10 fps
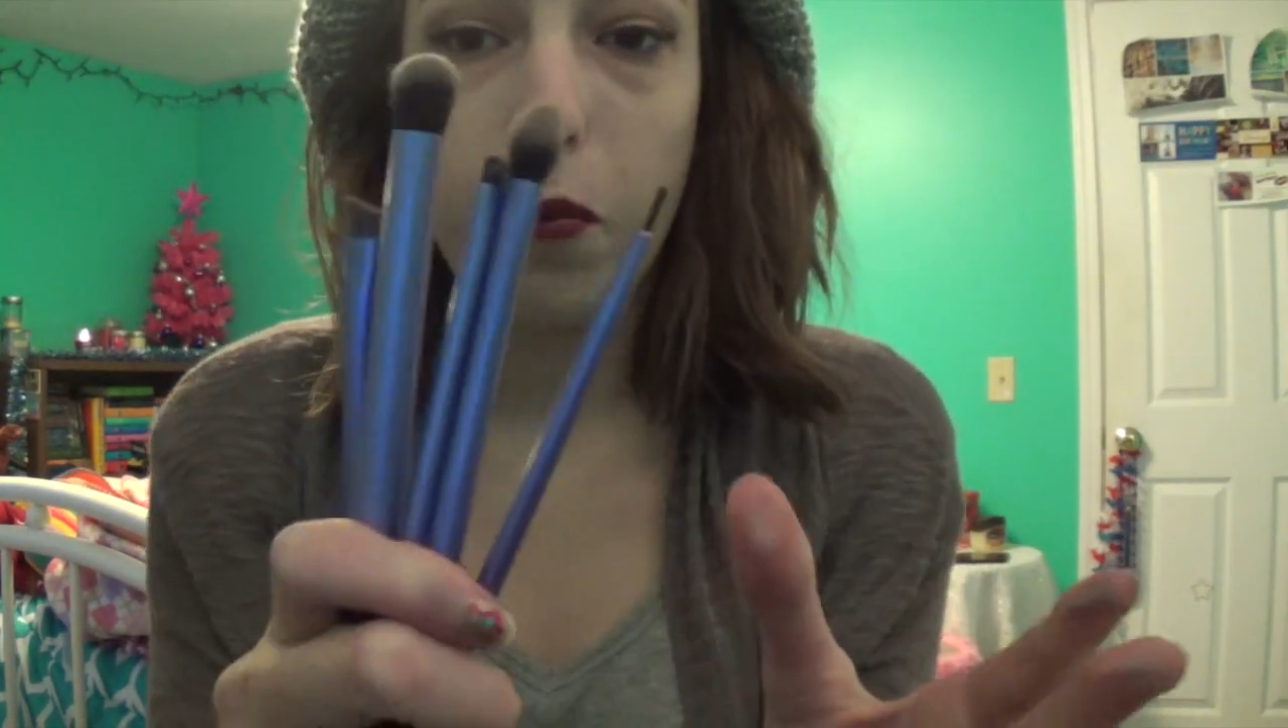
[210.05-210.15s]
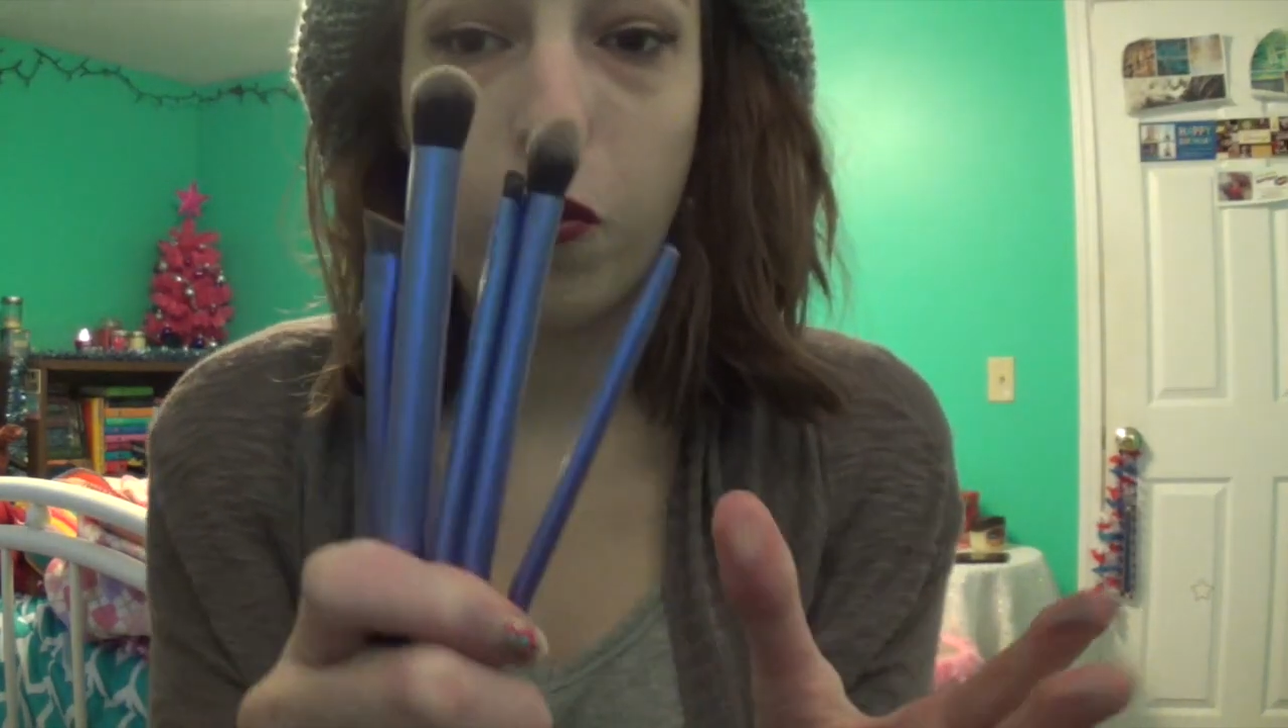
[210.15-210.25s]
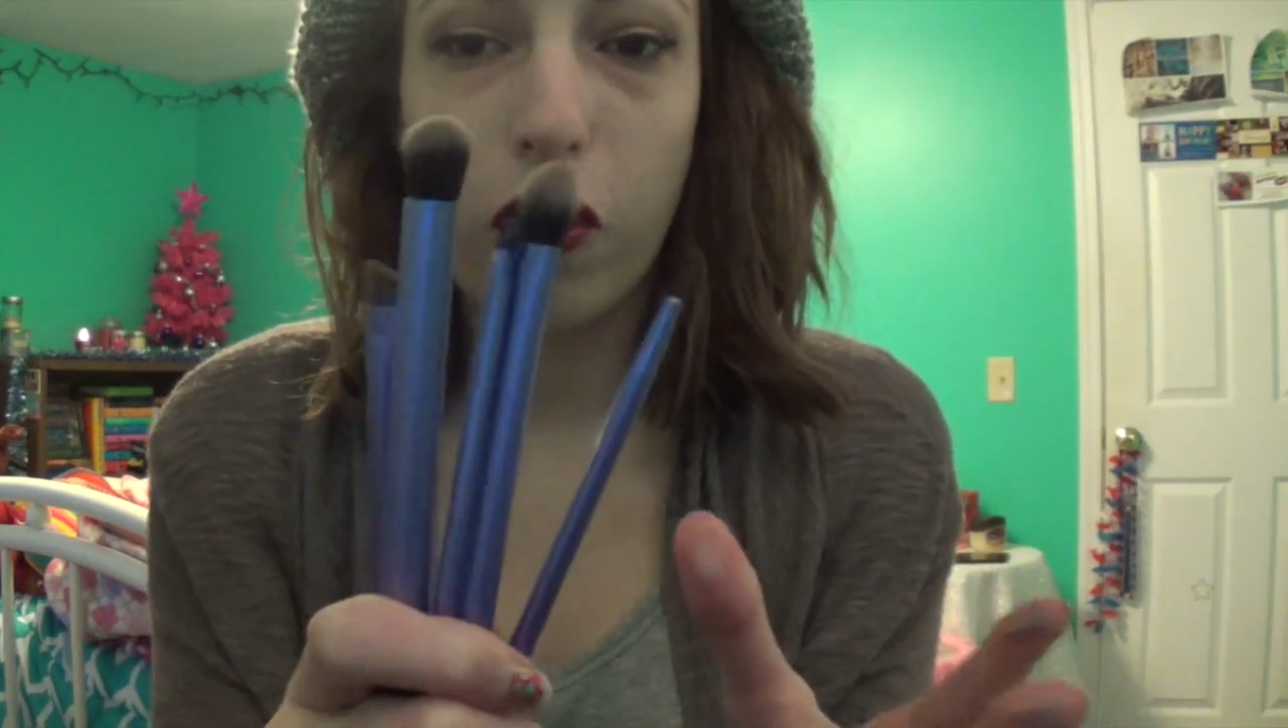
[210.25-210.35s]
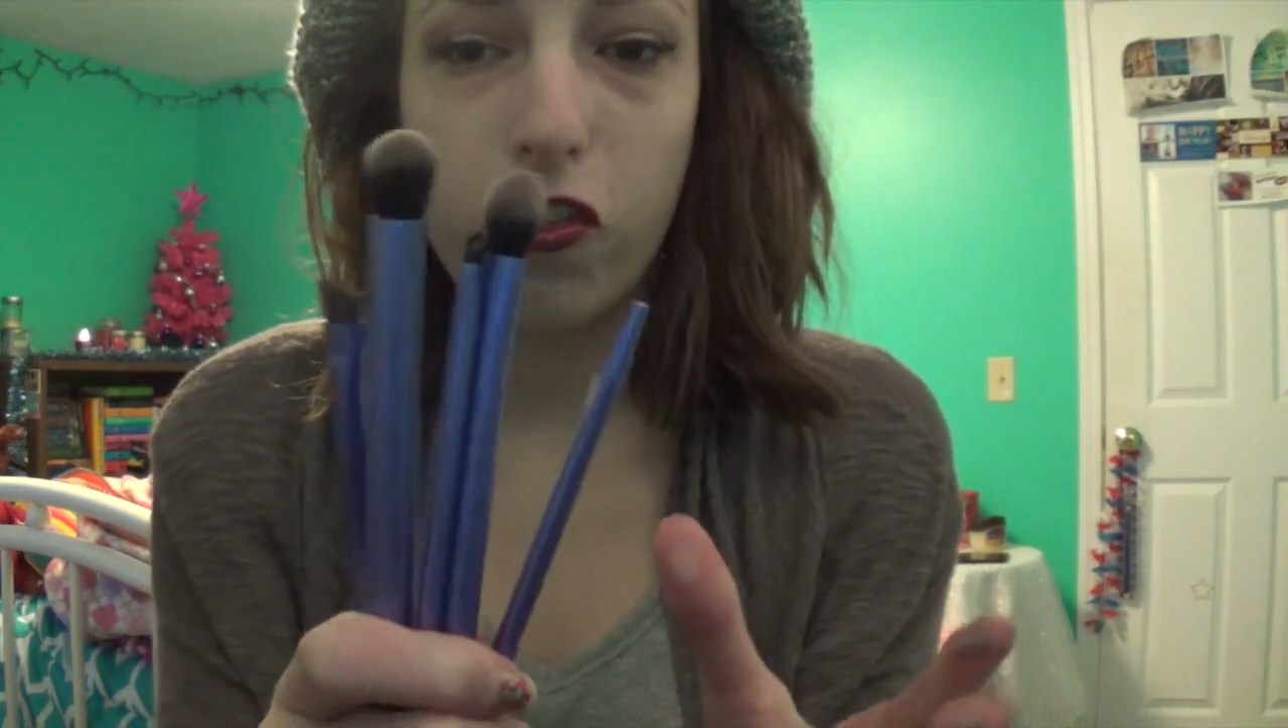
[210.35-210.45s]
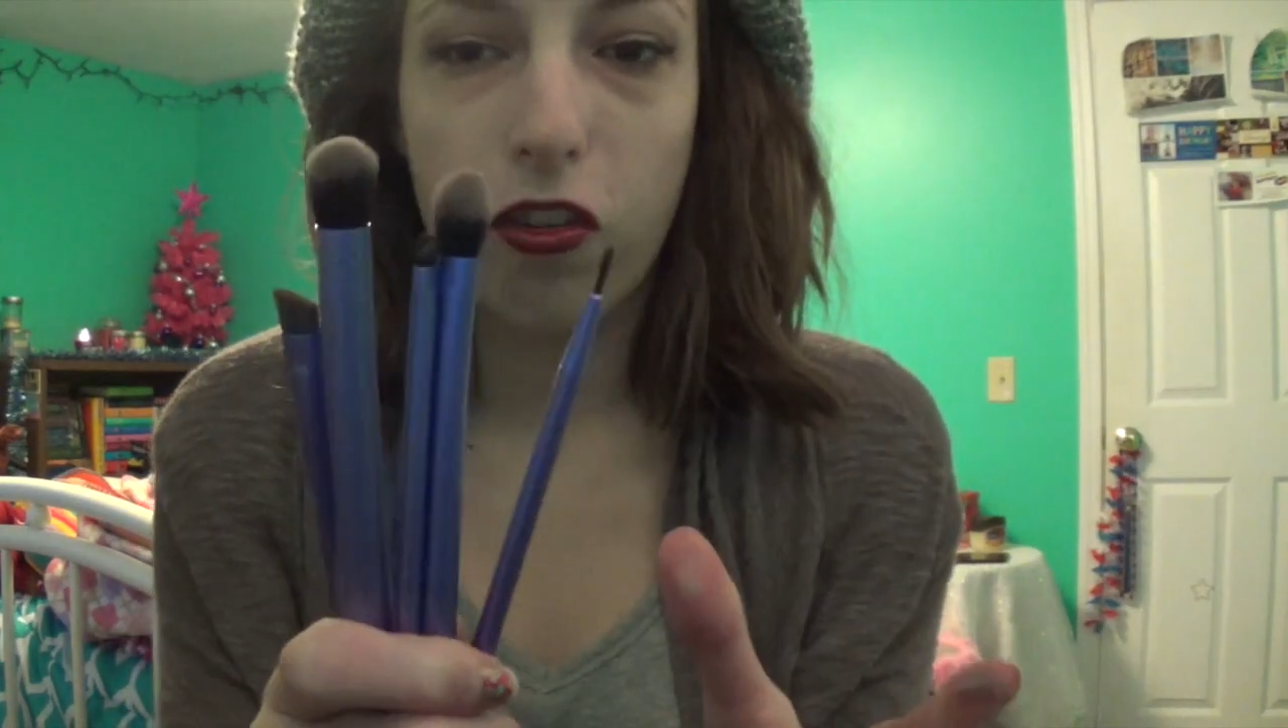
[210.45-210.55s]

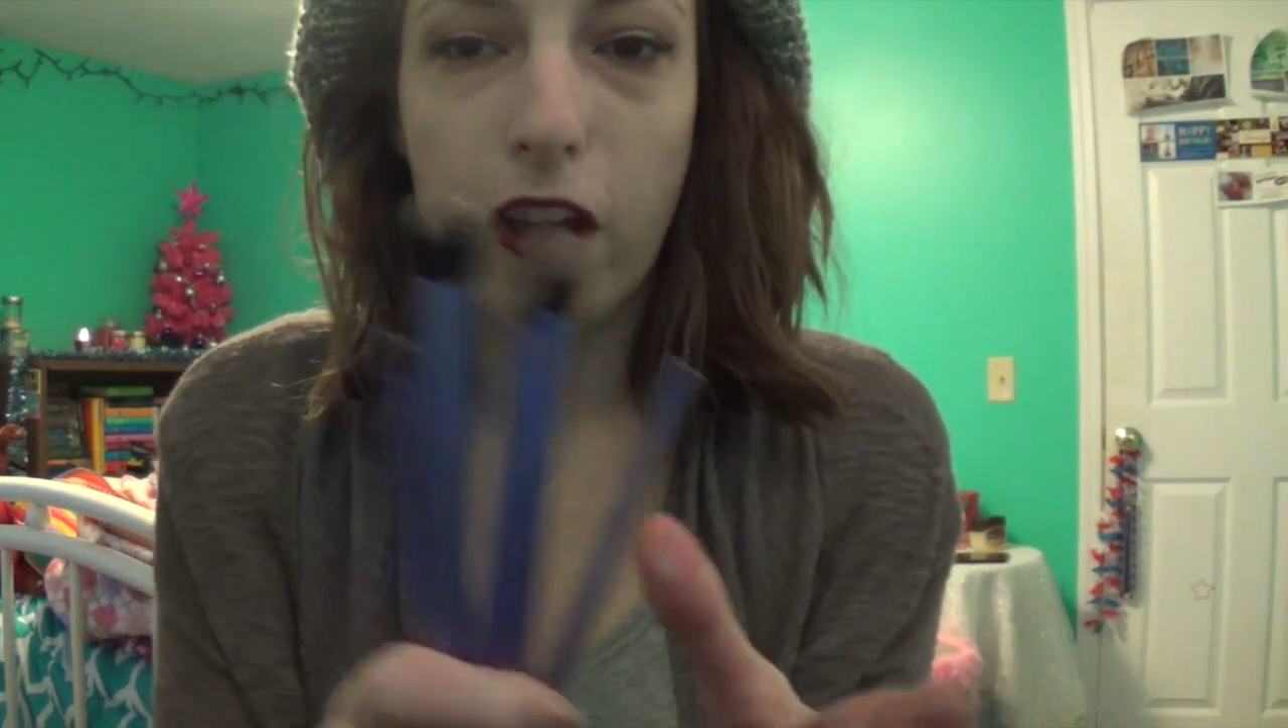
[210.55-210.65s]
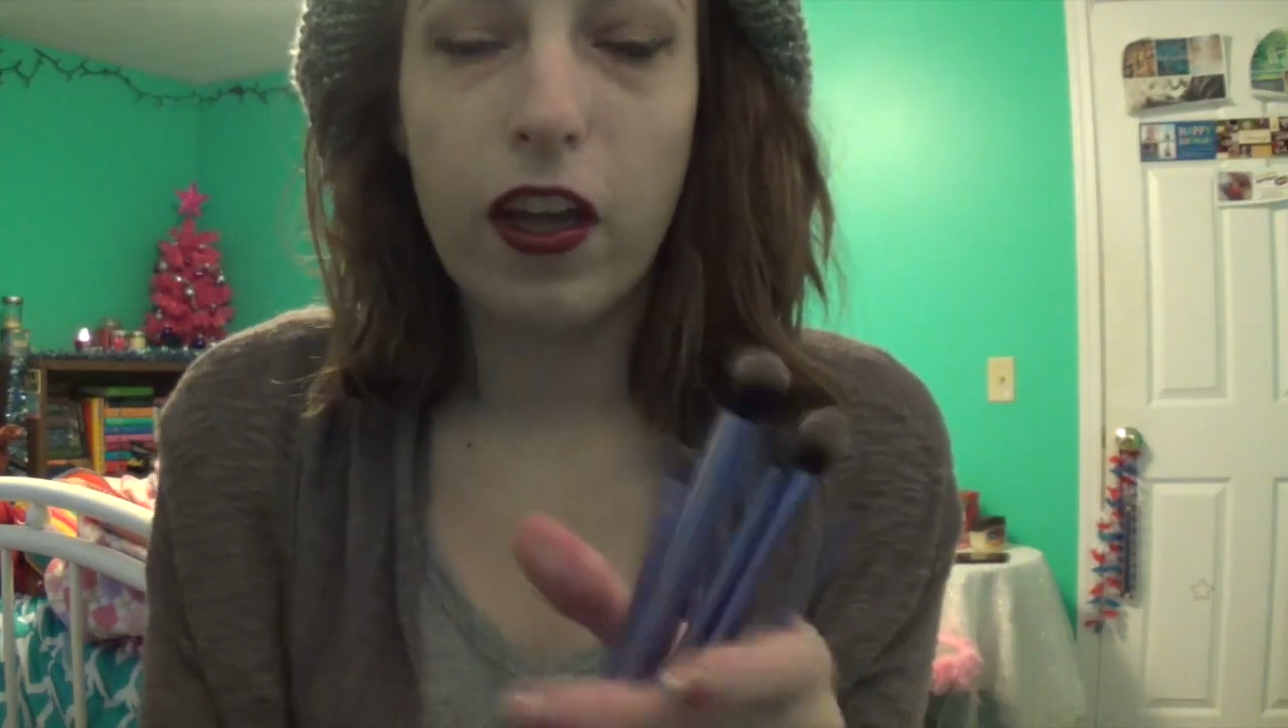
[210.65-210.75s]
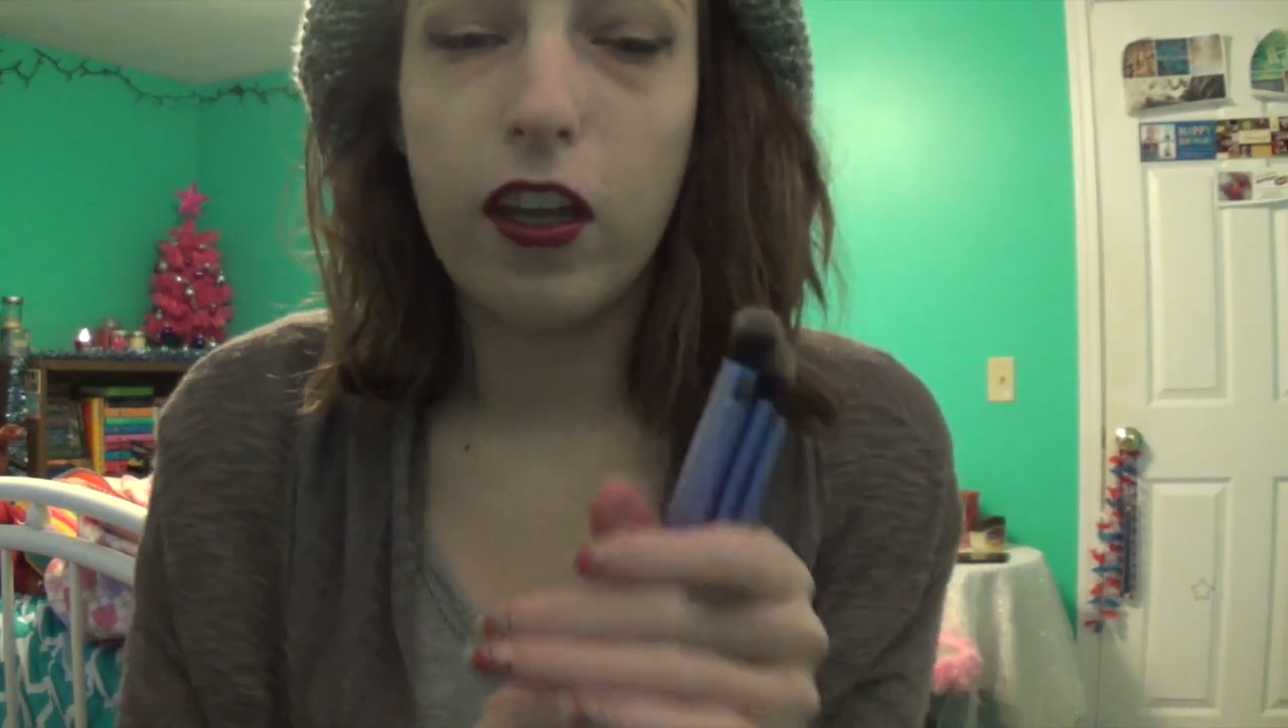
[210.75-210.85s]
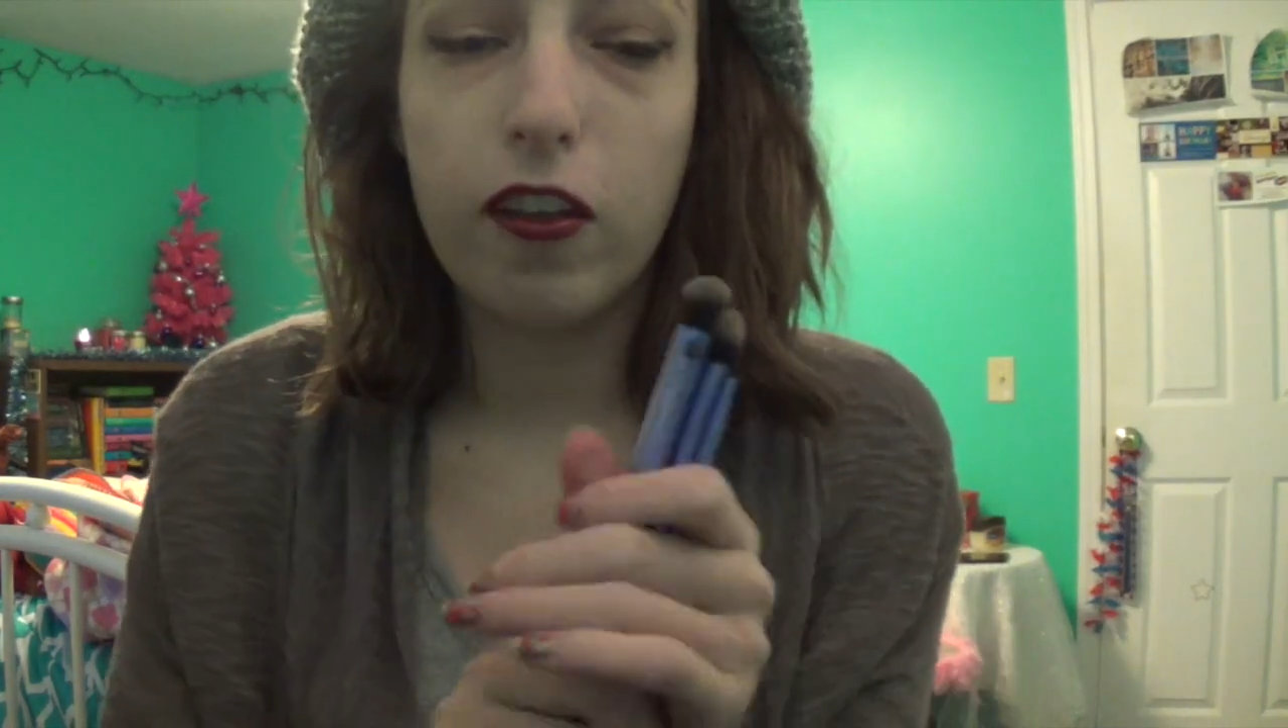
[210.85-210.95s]
brush set,